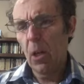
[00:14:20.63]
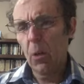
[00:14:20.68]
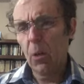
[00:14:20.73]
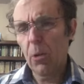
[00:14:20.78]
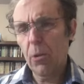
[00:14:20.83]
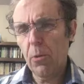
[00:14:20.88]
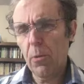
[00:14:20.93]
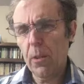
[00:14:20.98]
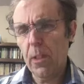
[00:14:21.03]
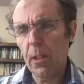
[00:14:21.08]

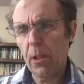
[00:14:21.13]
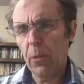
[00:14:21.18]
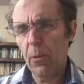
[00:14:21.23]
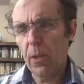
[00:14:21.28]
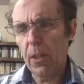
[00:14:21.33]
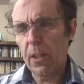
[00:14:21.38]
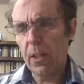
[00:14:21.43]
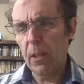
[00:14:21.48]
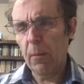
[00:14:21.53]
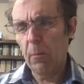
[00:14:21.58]
which was
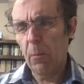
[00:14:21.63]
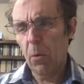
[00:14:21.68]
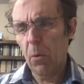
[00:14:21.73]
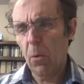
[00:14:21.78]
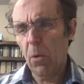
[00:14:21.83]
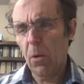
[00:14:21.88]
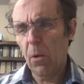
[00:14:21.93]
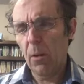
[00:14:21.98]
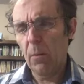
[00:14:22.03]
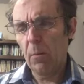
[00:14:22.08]
increasing
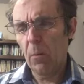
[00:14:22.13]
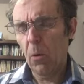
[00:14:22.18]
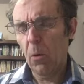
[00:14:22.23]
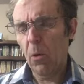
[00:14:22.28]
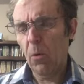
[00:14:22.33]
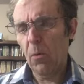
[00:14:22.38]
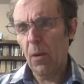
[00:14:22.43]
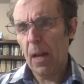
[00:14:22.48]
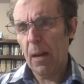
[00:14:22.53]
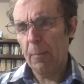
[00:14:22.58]
more and
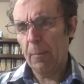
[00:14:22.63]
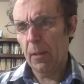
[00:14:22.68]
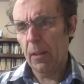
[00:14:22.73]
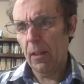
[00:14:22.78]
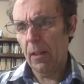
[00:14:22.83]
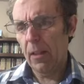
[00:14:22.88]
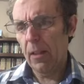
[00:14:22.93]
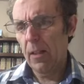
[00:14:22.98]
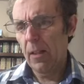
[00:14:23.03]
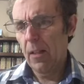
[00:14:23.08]
more
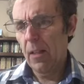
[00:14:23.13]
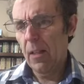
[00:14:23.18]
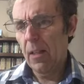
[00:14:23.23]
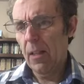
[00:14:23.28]
rapidly.